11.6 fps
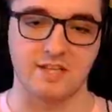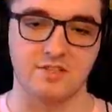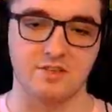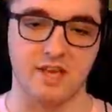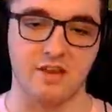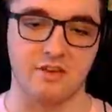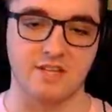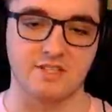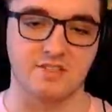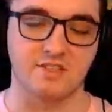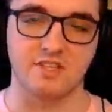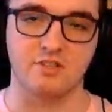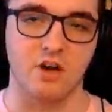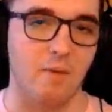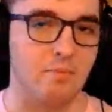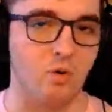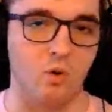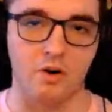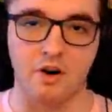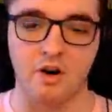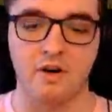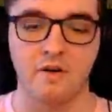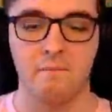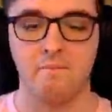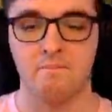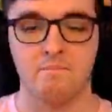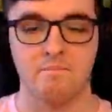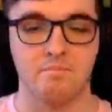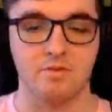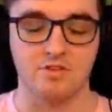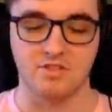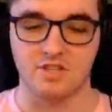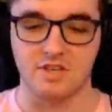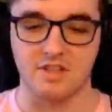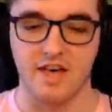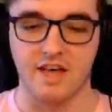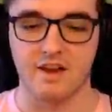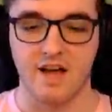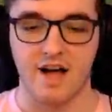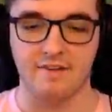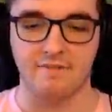So again, you guys can see top corner. You'll see that I